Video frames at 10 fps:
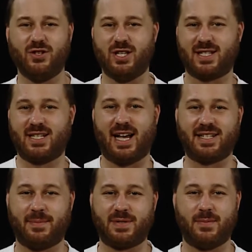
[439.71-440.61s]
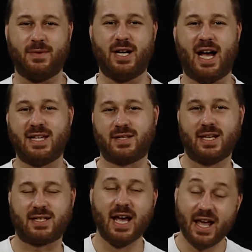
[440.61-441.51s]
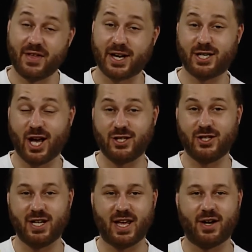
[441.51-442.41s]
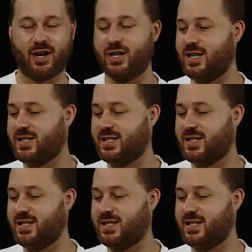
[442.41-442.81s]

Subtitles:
Just cut up some nice things that go together,